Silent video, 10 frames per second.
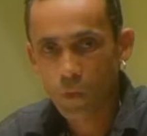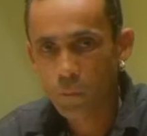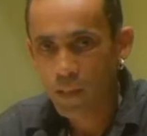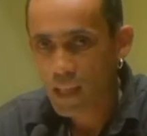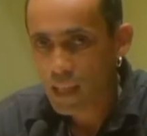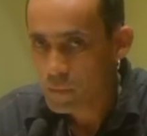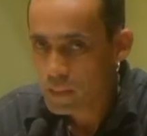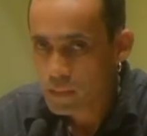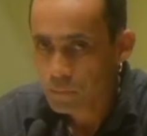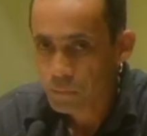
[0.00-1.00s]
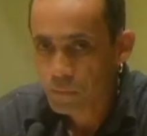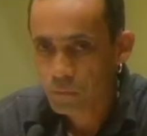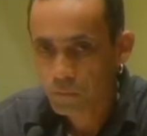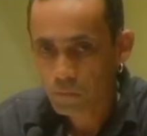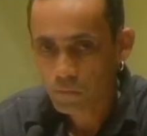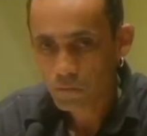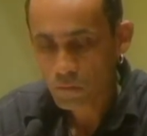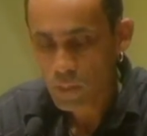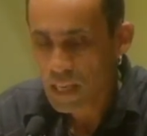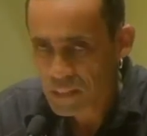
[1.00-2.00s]
But I mean,
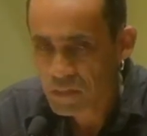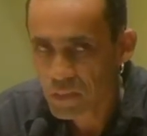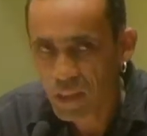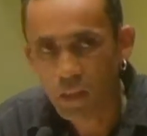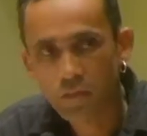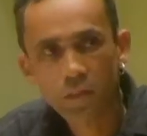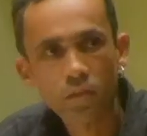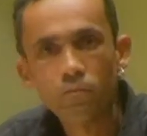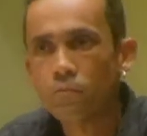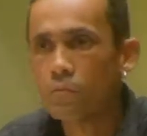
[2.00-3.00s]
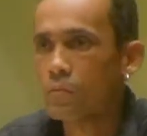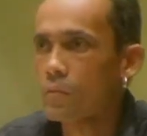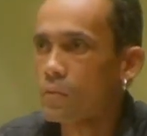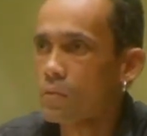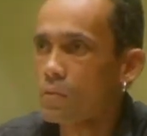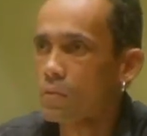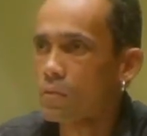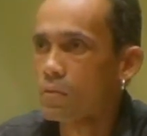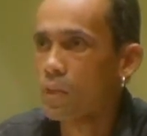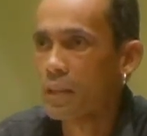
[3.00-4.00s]
I survived
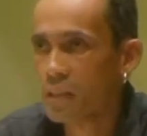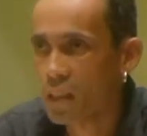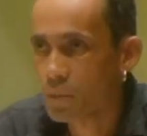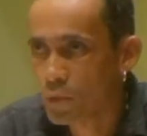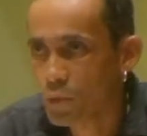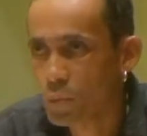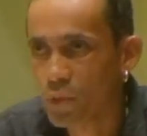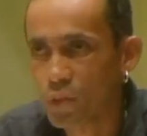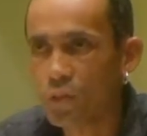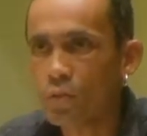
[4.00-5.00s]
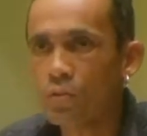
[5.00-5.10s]
and came through prison